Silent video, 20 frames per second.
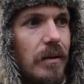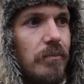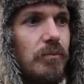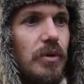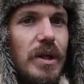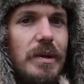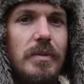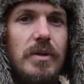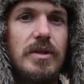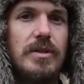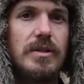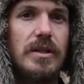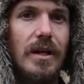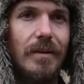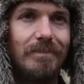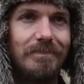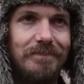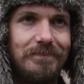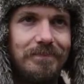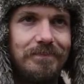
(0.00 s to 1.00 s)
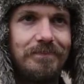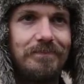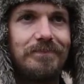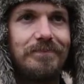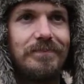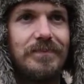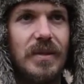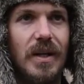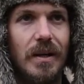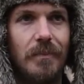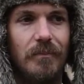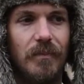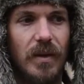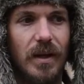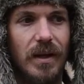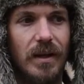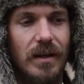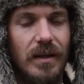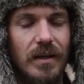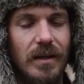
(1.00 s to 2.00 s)
Pretty much, yeah. Yeah,
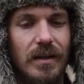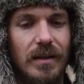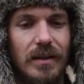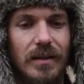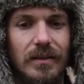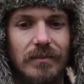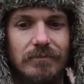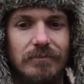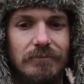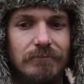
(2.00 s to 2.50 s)
I